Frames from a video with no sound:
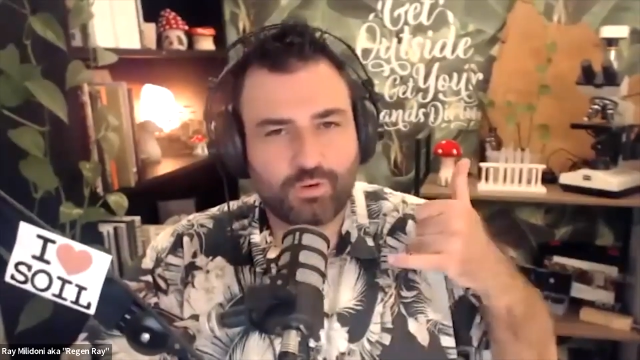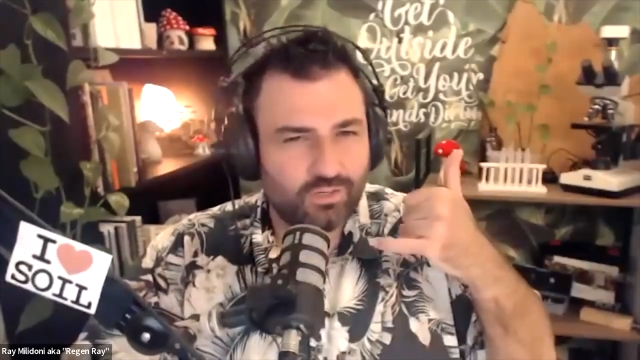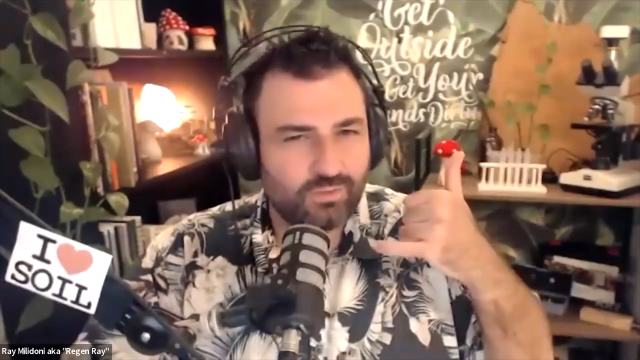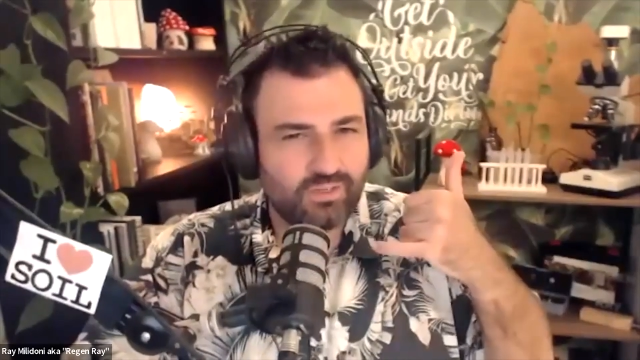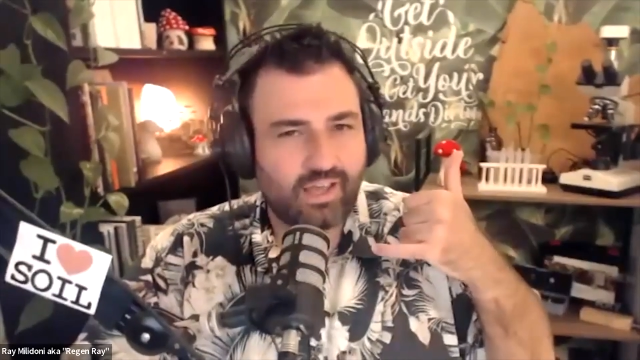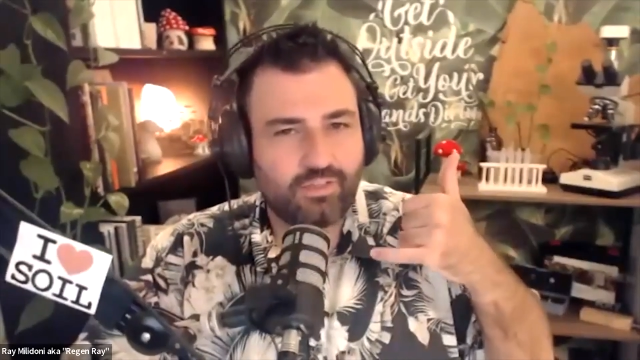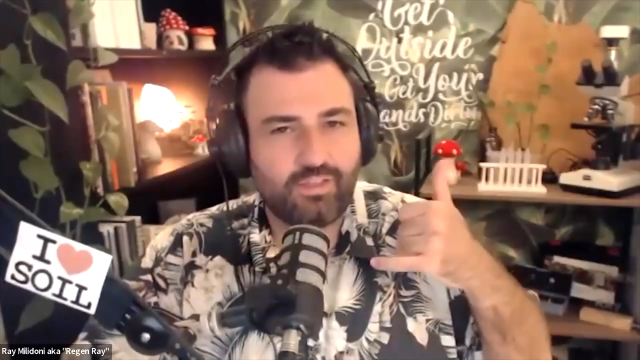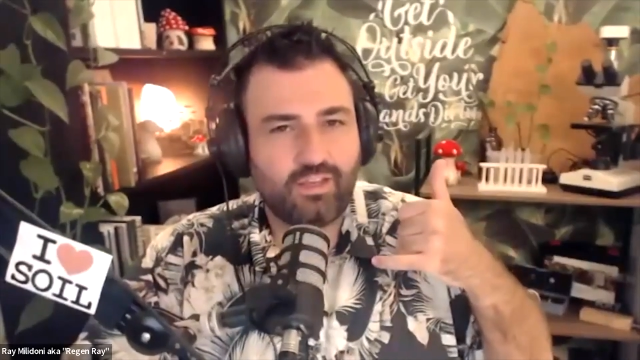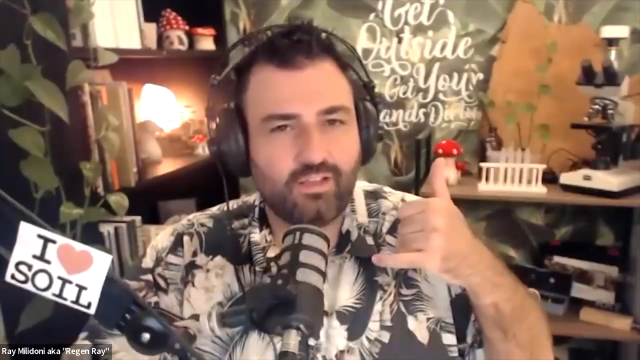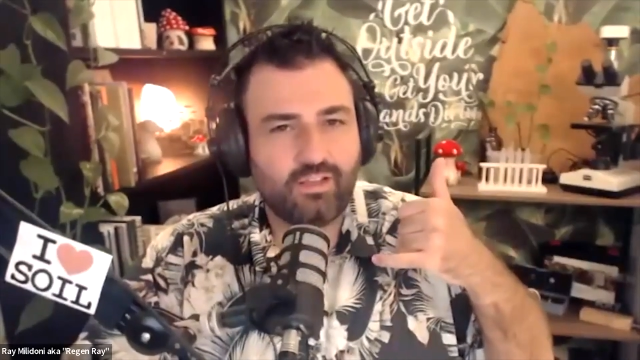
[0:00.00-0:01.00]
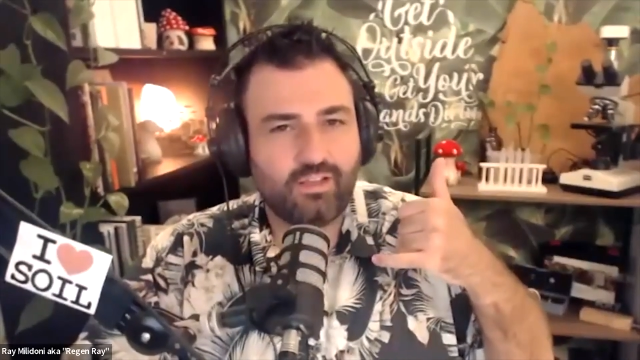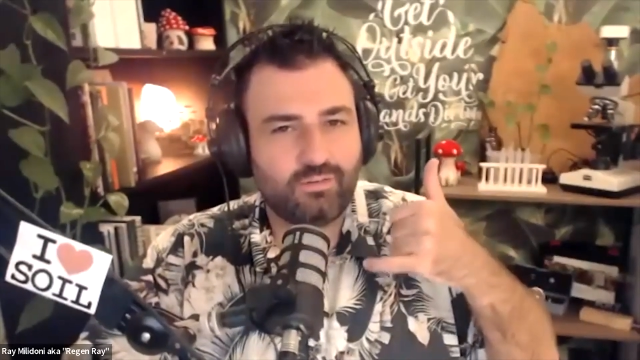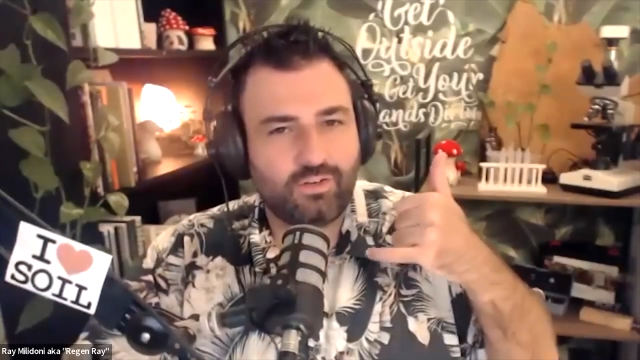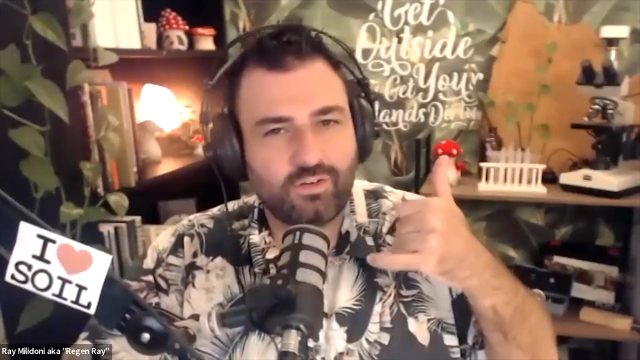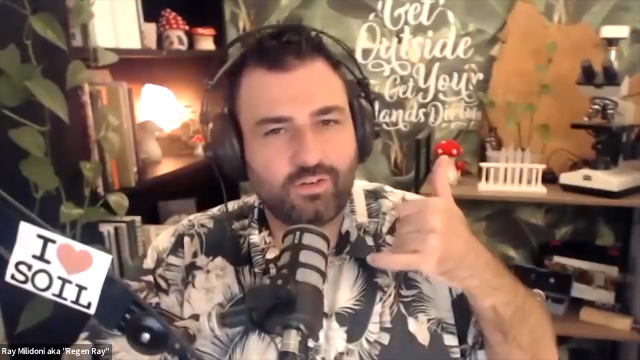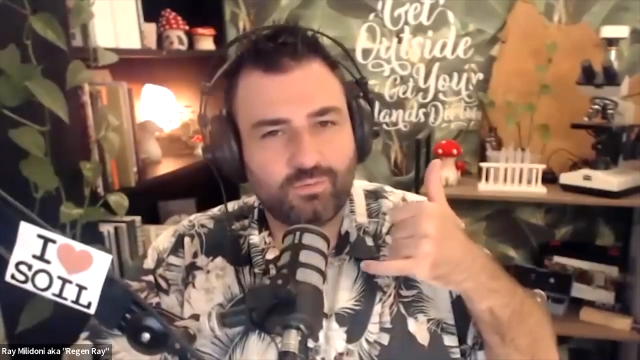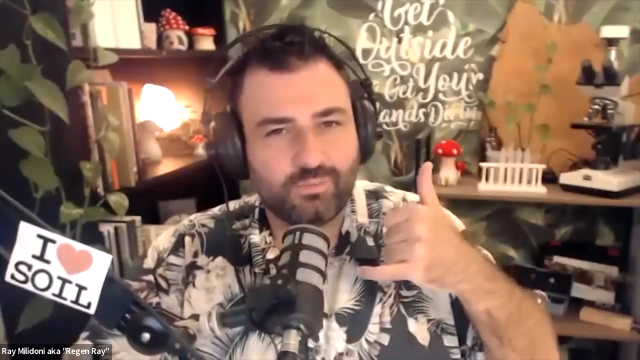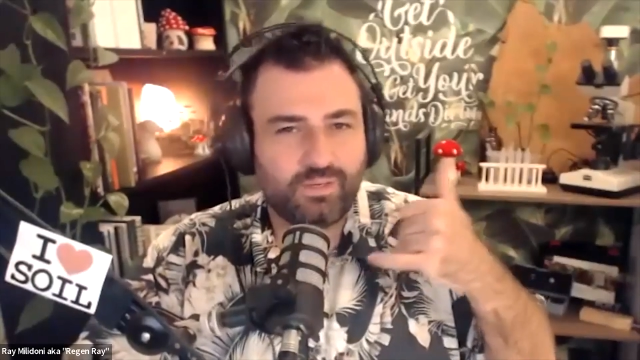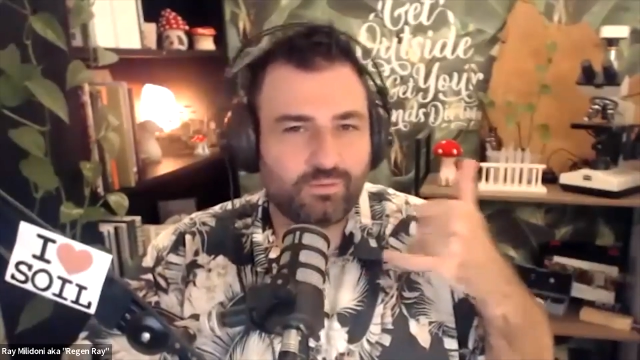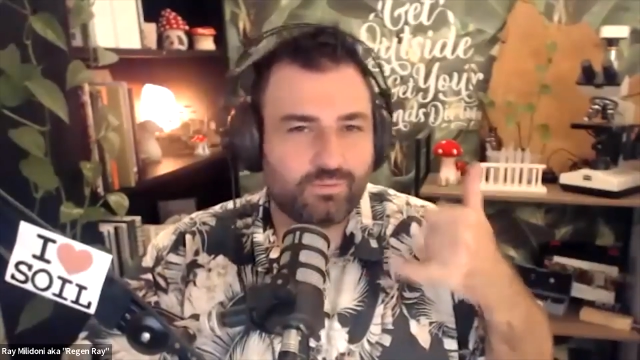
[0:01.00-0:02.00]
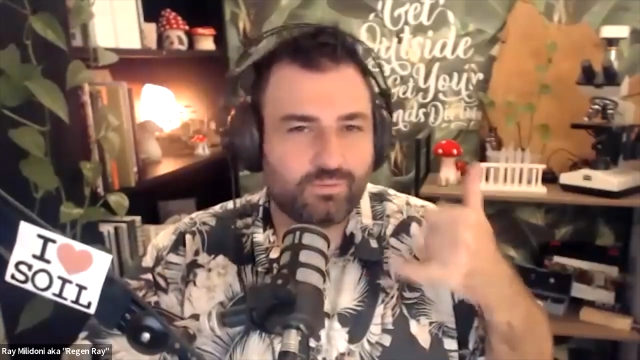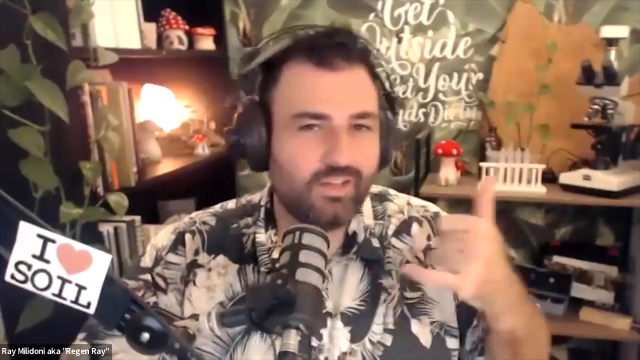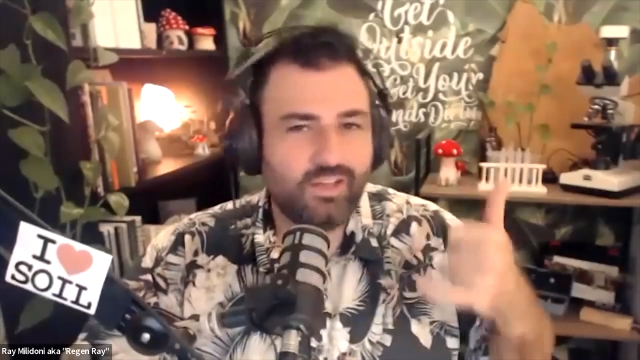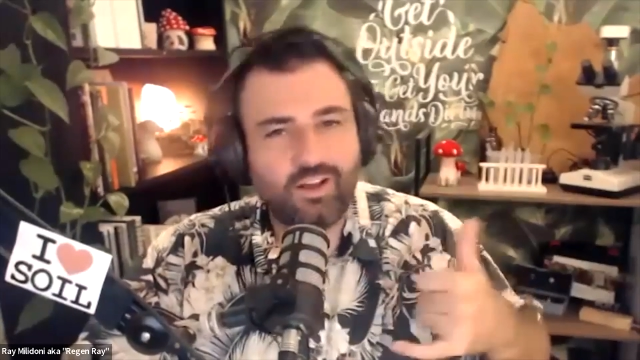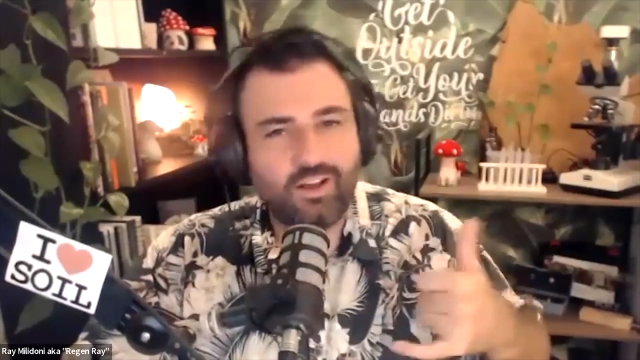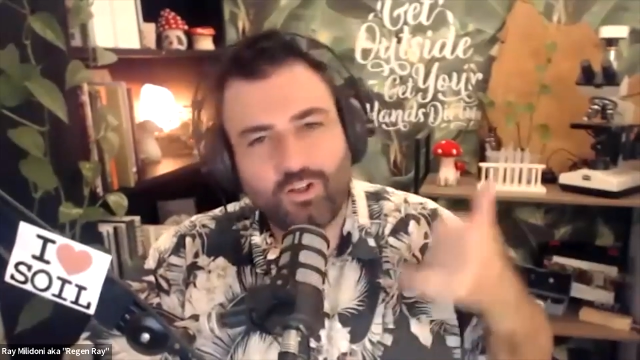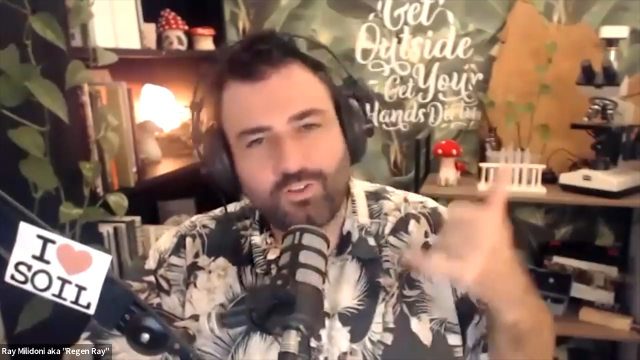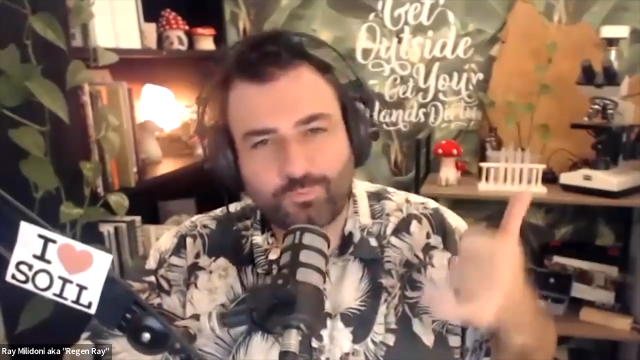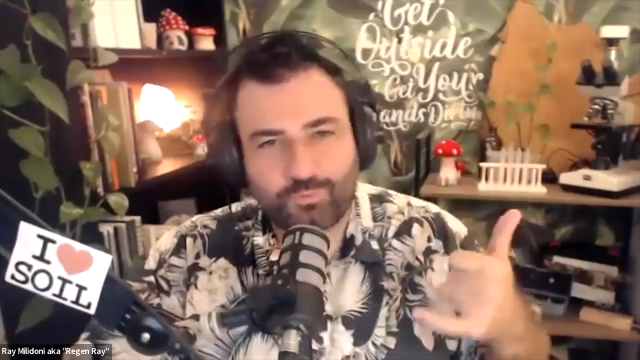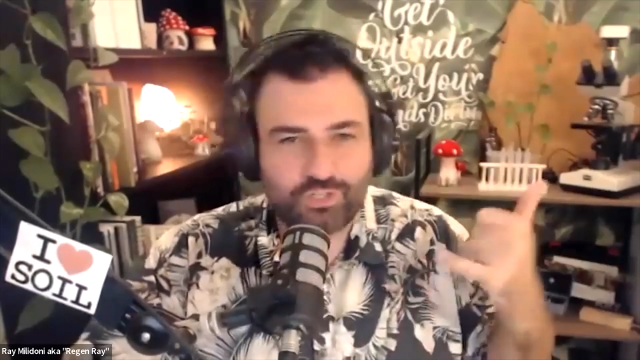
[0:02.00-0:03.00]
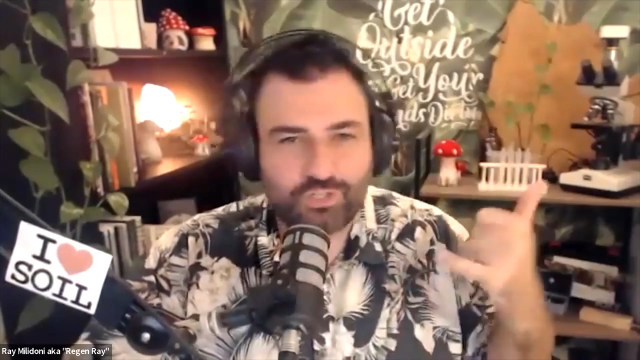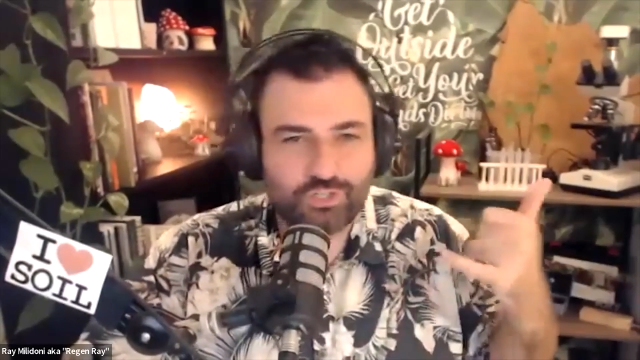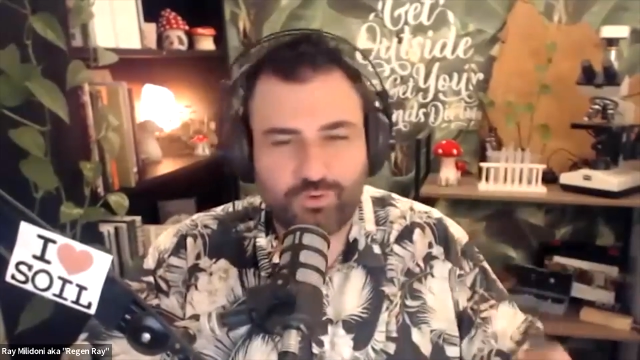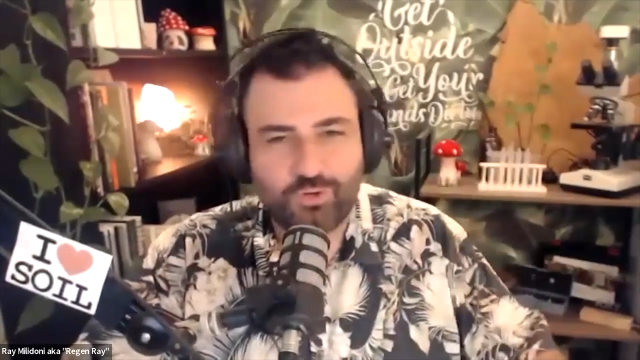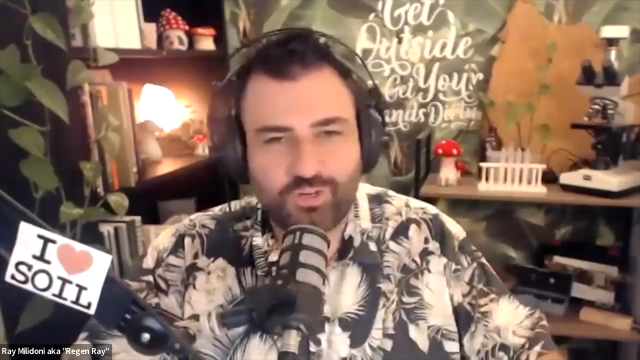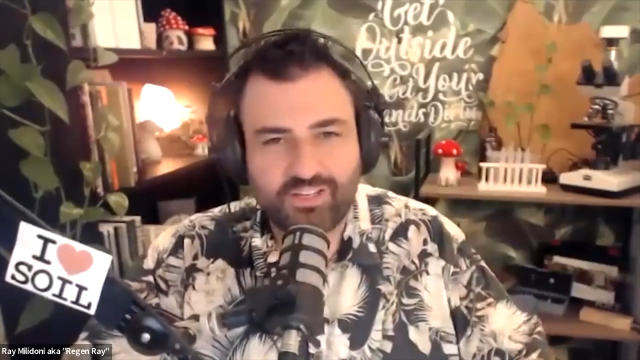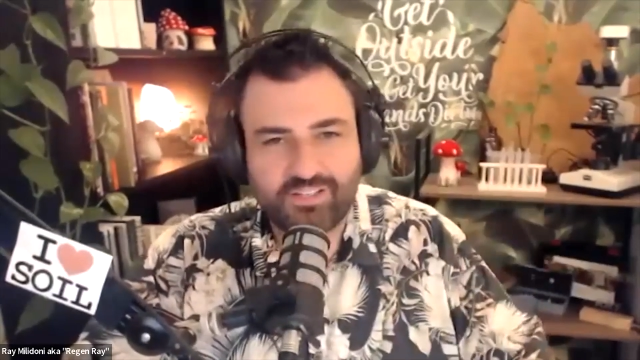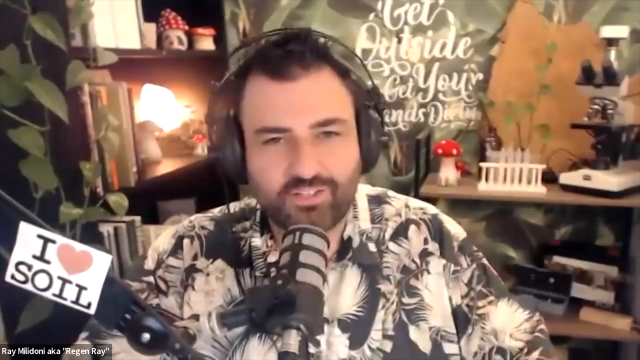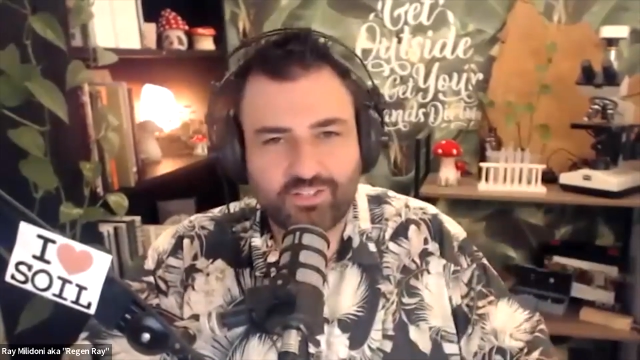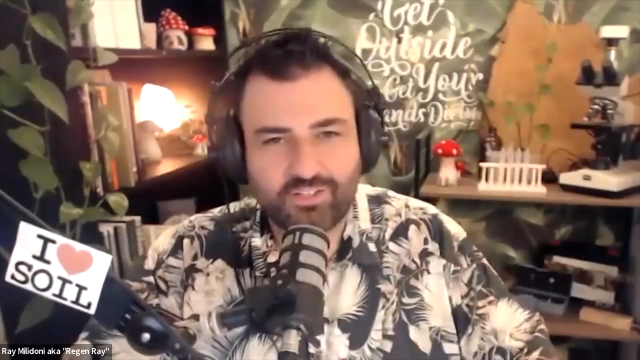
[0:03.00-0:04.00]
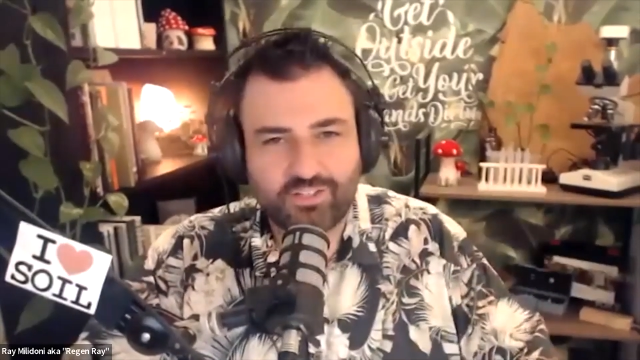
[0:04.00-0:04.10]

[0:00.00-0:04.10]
are you doing that thing that, you know, was a bit on the fringe a few years ago?